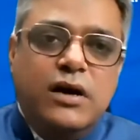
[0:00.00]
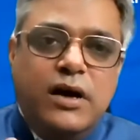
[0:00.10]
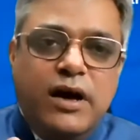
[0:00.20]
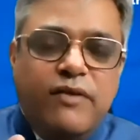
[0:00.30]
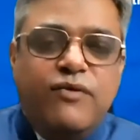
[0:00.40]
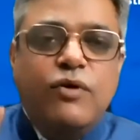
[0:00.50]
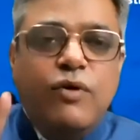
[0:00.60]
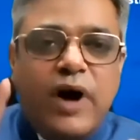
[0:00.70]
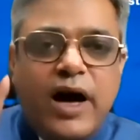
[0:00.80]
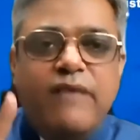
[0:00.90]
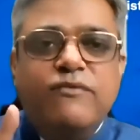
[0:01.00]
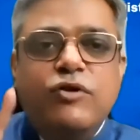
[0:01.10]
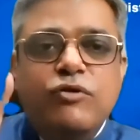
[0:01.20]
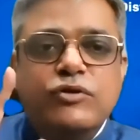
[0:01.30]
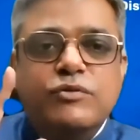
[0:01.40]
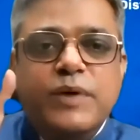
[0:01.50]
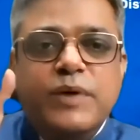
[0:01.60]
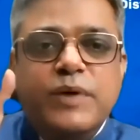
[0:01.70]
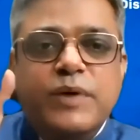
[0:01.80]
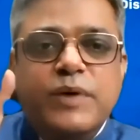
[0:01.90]
If you have to
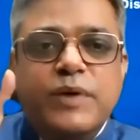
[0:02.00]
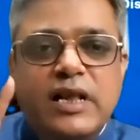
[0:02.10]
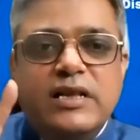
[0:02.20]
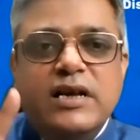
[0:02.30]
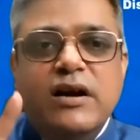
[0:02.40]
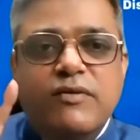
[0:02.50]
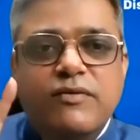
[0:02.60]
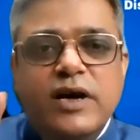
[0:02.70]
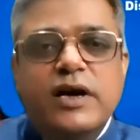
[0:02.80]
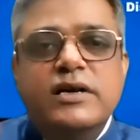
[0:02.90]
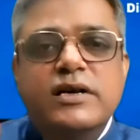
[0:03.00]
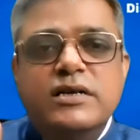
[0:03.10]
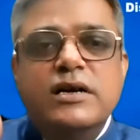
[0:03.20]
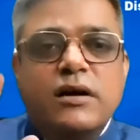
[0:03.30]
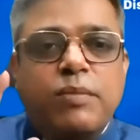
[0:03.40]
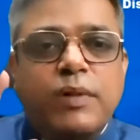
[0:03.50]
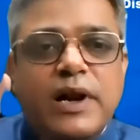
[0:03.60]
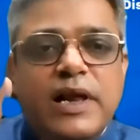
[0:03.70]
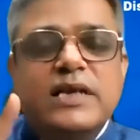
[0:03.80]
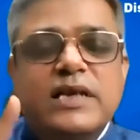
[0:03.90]
spend these kind of years,
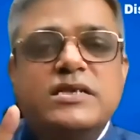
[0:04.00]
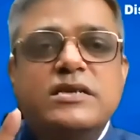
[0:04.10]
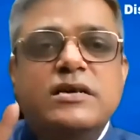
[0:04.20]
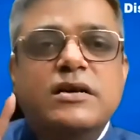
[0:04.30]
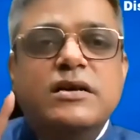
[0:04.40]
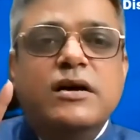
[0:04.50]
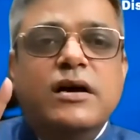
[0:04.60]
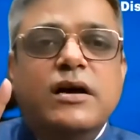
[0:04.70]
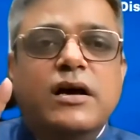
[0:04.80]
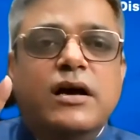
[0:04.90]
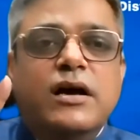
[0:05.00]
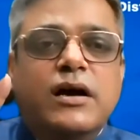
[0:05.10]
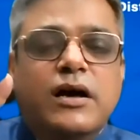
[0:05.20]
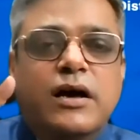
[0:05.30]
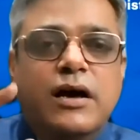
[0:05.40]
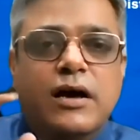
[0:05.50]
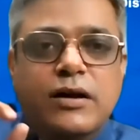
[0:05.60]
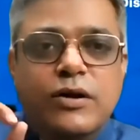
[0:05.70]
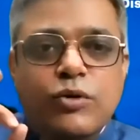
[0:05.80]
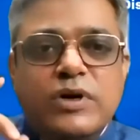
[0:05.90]
please
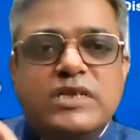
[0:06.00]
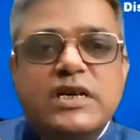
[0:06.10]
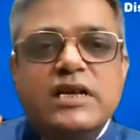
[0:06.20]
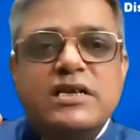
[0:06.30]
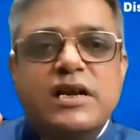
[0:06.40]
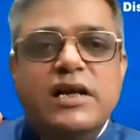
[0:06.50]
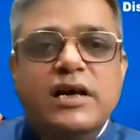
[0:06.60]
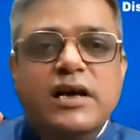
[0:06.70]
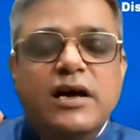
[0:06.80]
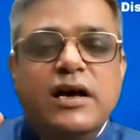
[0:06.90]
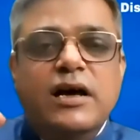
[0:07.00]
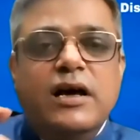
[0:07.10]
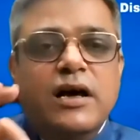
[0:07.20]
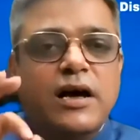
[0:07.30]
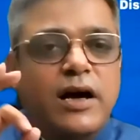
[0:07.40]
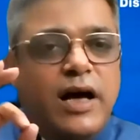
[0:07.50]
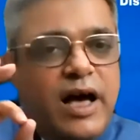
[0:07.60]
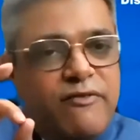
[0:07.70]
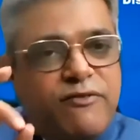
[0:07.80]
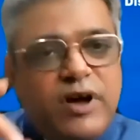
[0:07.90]
do it seriously.
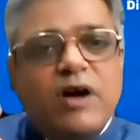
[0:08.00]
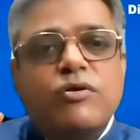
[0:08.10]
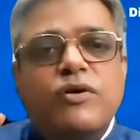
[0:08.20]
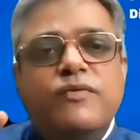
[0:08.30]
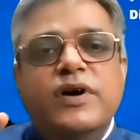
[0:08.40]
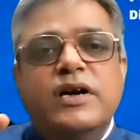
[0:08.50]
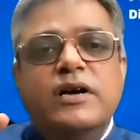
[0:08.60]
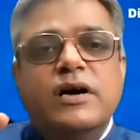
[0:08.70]
Have fun out of it.